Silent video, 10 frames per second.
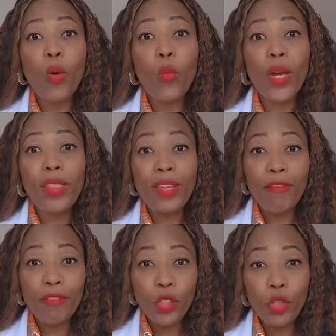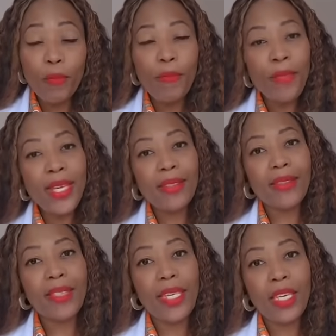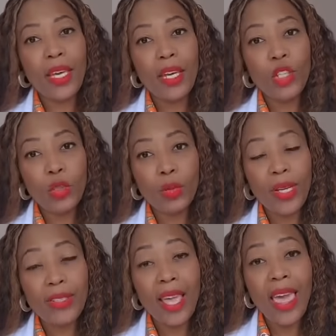where the tube meets the uterus.